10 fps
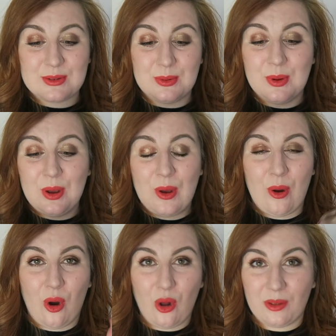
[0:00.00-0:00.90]
So
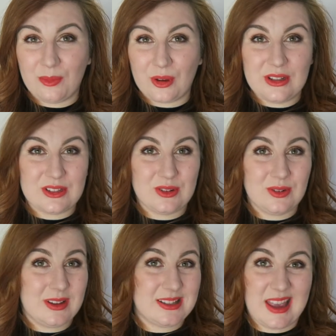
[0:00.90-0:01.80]
all I'm looking to
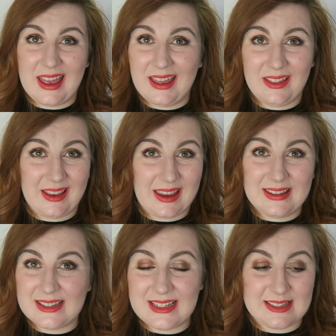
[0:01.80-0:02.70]
do is hit a
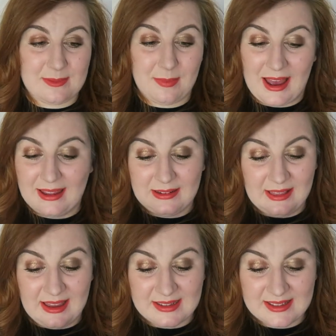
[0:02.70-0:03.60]
kind of decent pan in
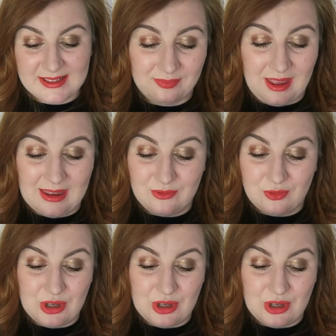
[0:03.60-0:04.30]
this and,